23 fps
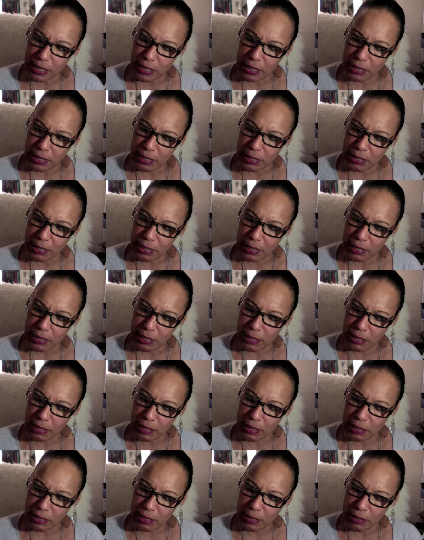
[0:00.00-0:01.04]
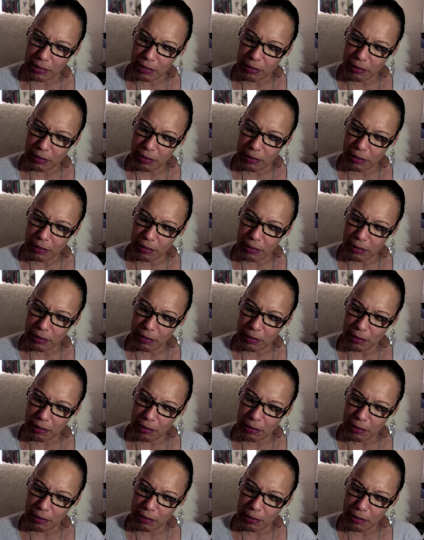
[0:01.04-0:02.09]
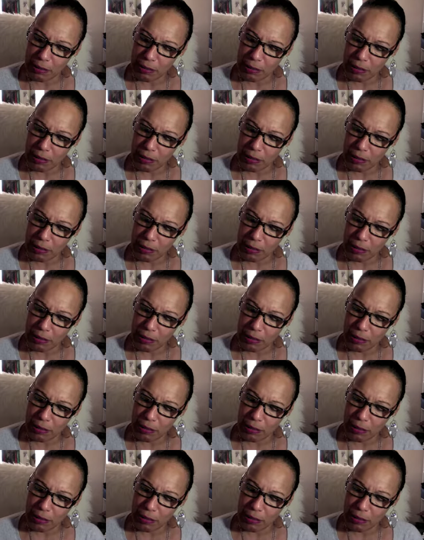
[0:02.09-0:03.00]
Nothing is said.